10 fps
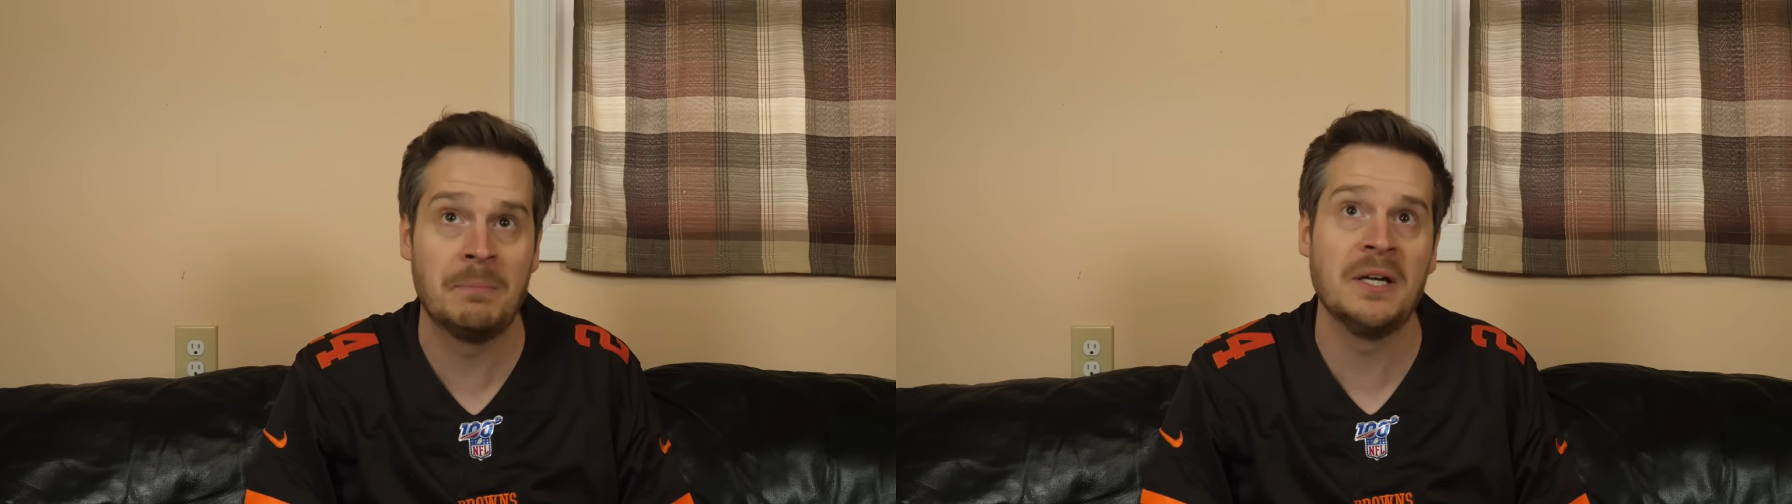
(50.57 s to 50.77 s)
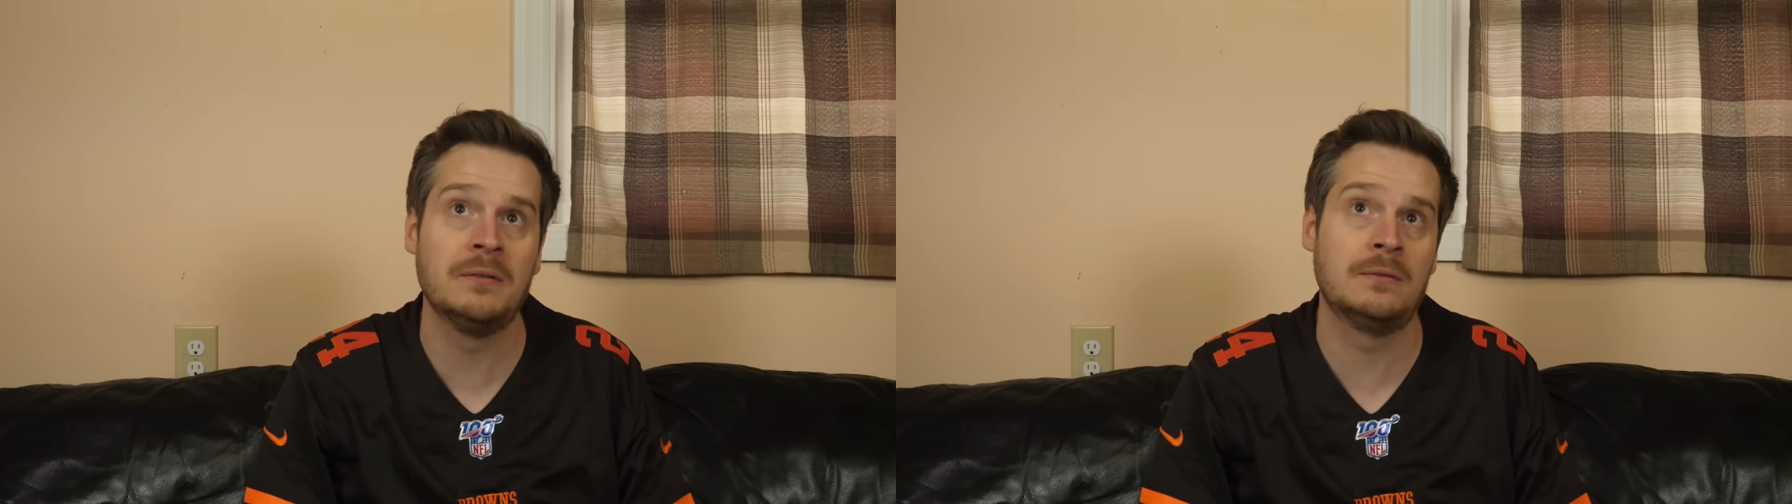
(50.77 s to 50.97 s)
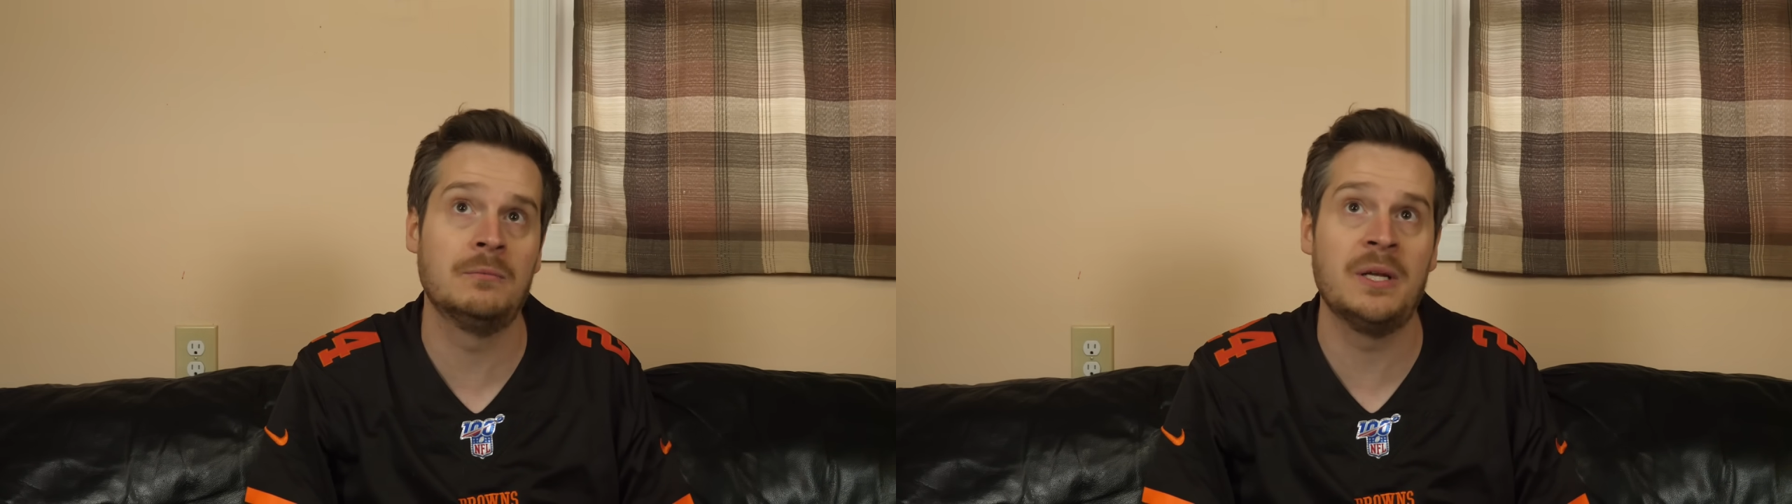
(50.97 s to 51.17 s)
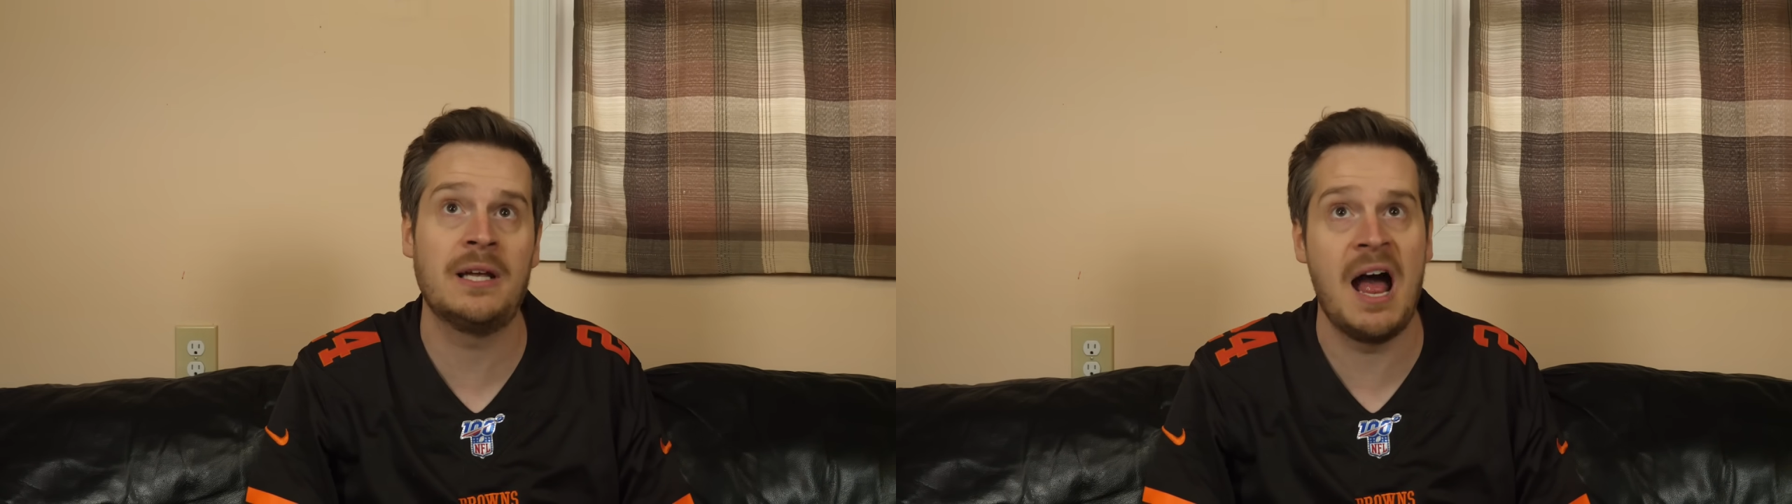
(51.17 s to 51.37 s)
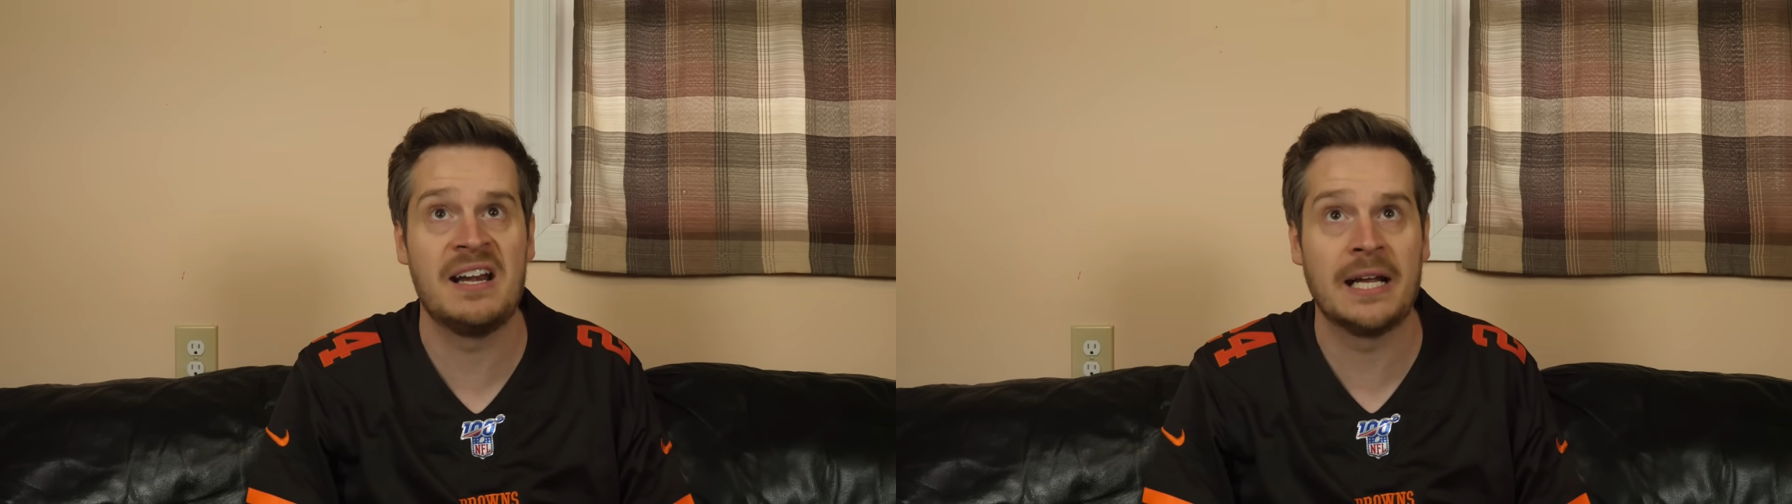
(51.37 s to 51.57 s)
but we
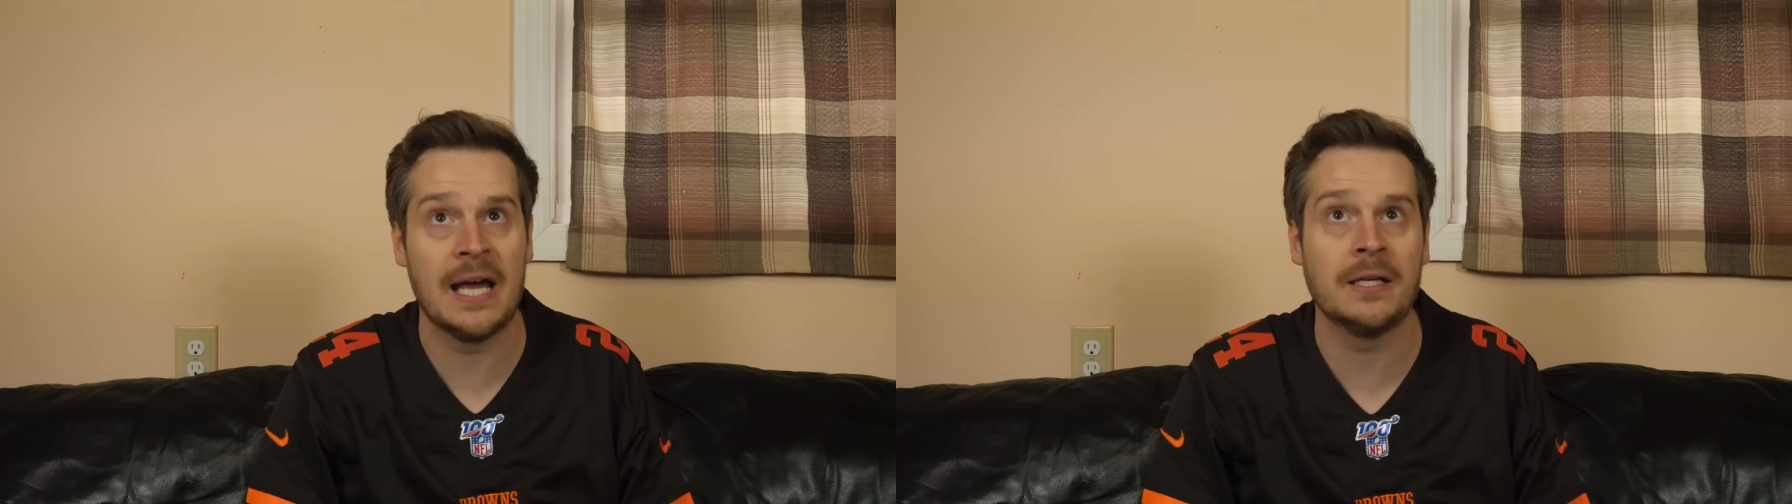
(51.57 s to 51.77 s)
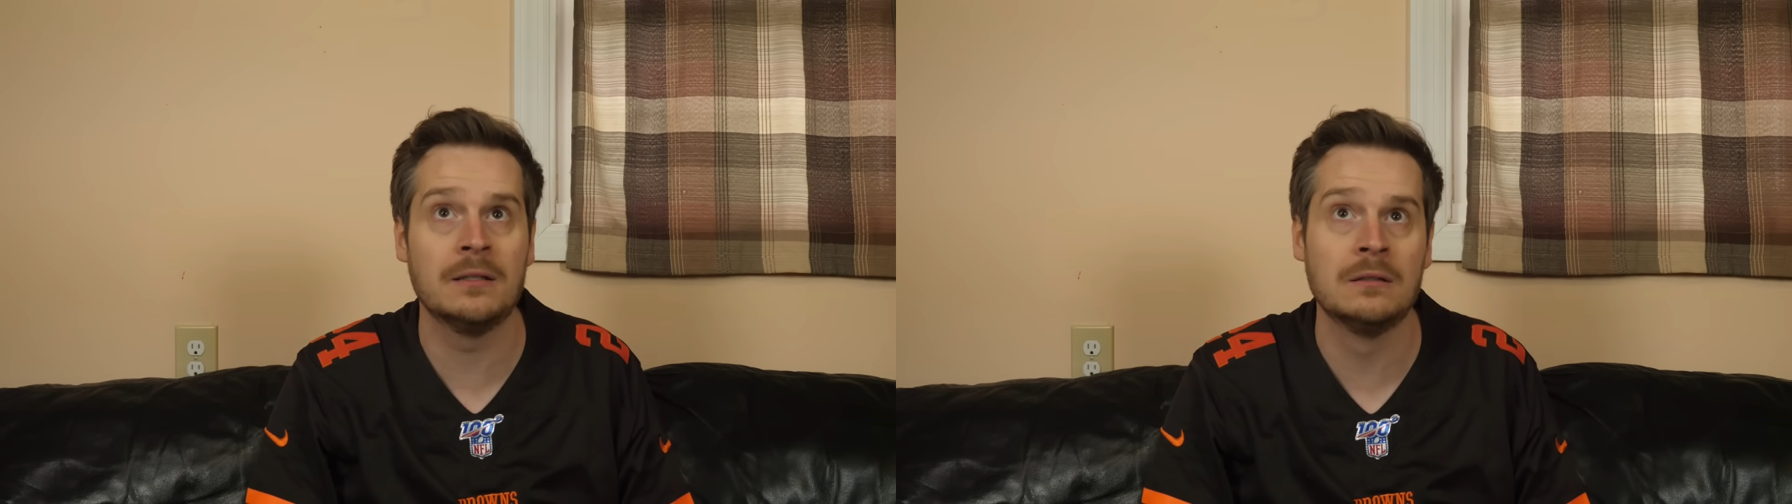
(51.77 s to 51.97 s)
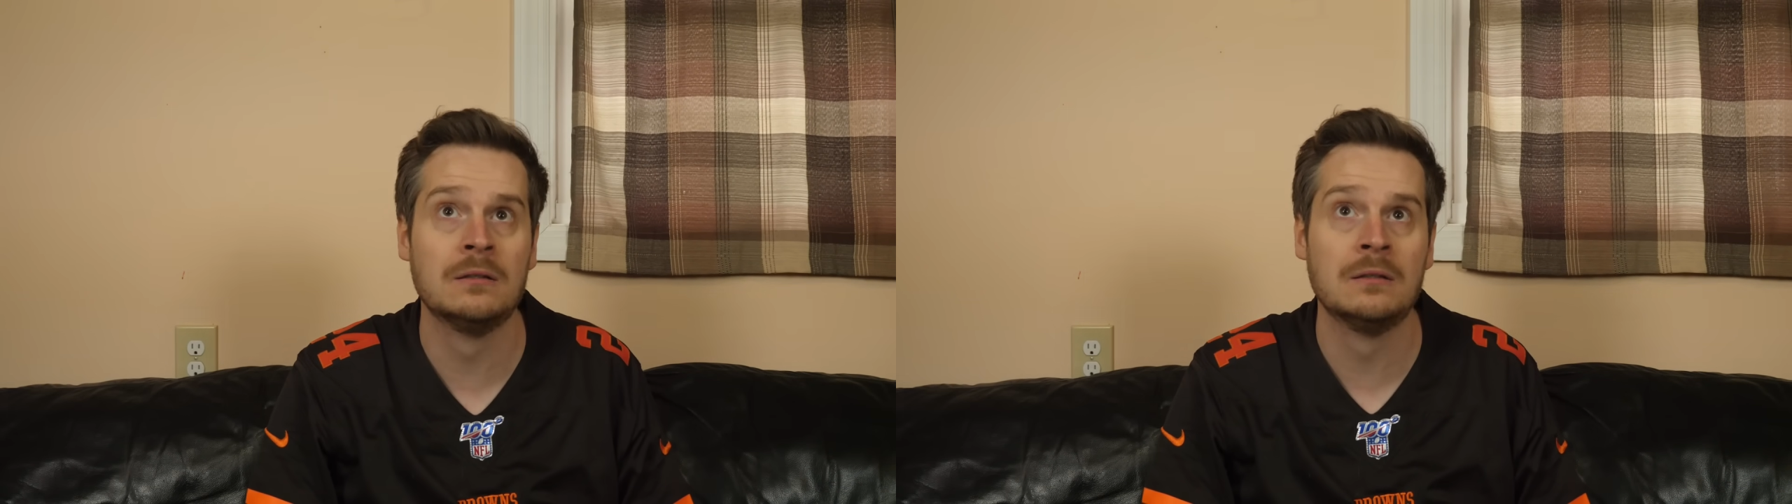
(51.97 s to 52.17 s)
kinda get it.